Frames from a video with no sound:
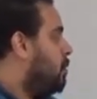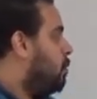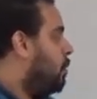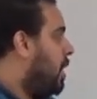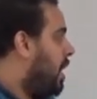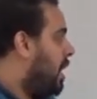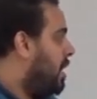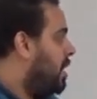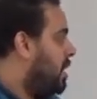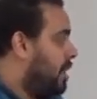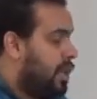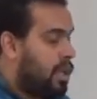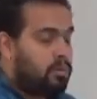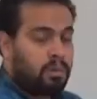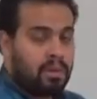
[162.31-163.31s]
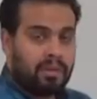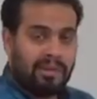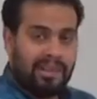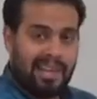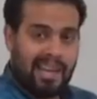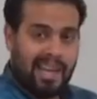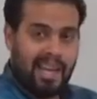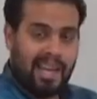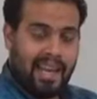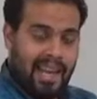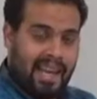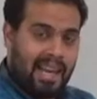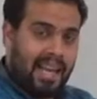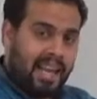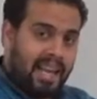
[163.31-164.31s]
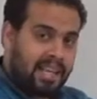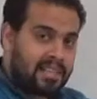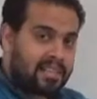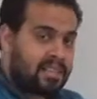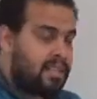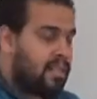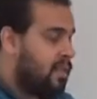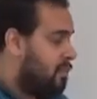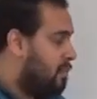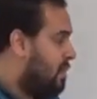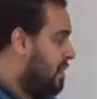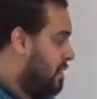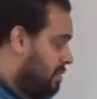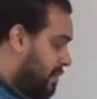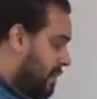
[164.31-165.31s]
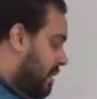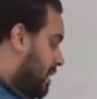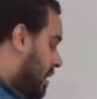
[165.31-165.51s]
y equal ax plus b.